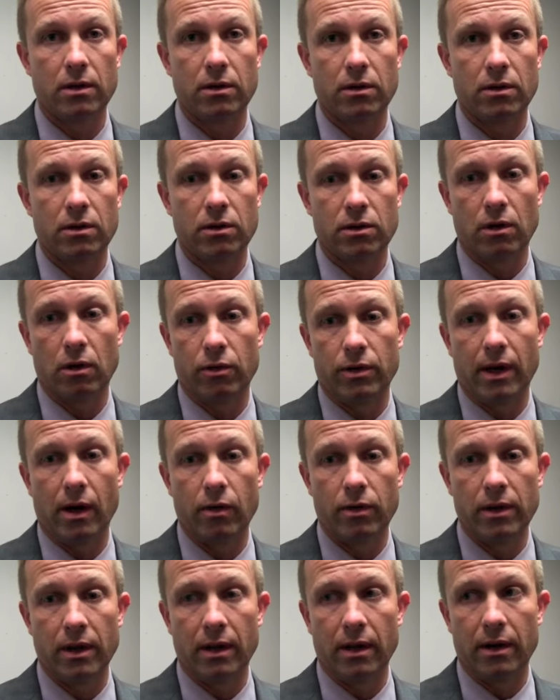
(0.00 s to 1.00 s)
There's no
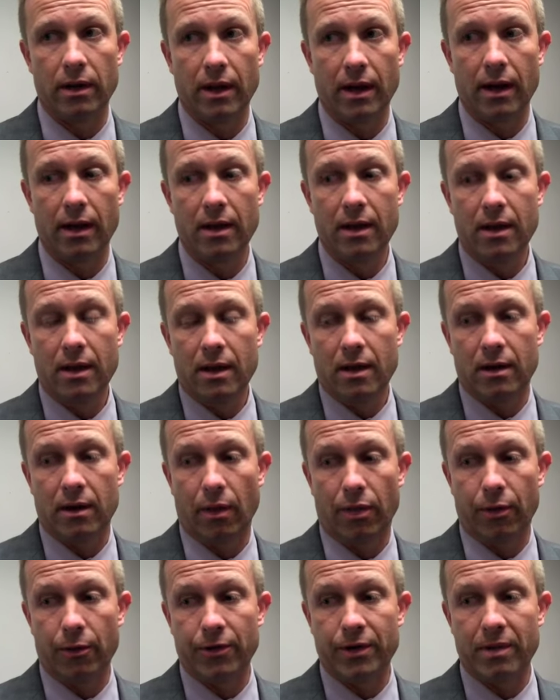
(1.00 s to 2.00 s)
doubt. And a
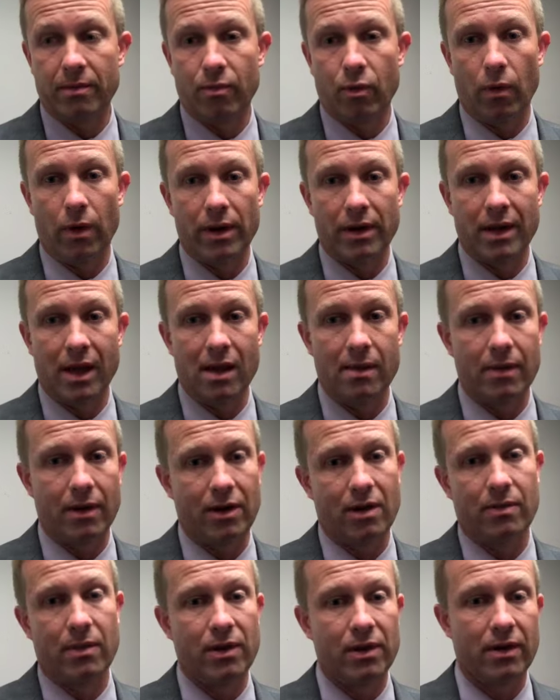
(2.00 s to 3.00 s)
13-point game, it
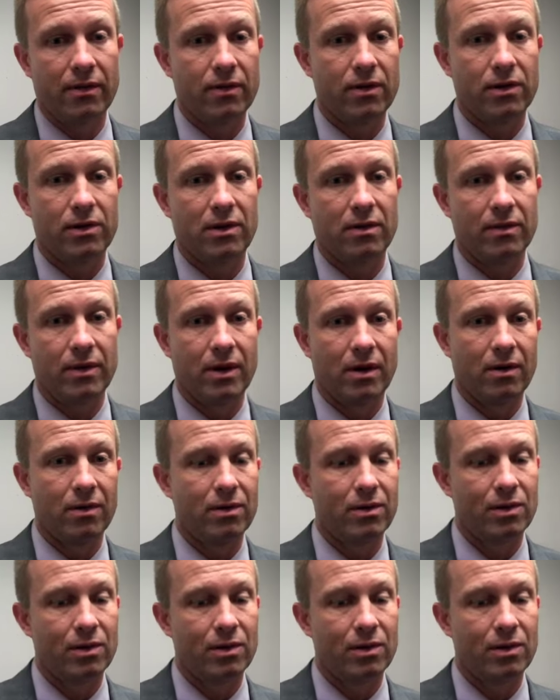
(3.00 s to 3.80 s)
could be a difference of, you know,